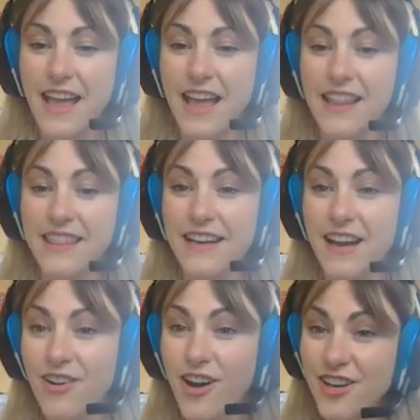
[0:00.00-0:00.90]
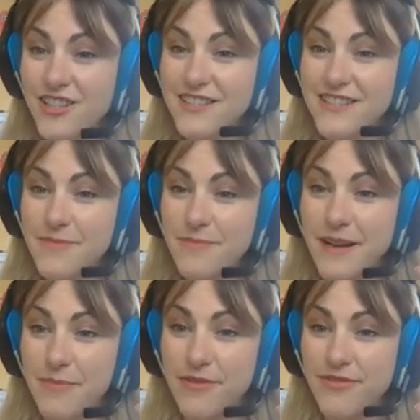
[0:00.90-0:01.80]
And then our last tip,
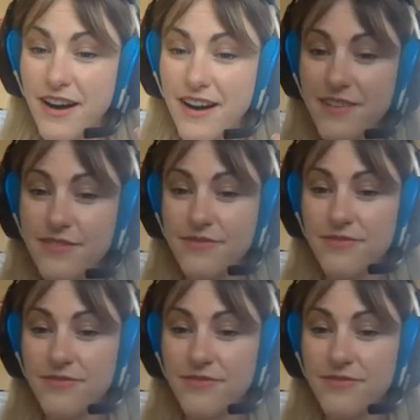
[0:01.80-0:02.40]
number 5,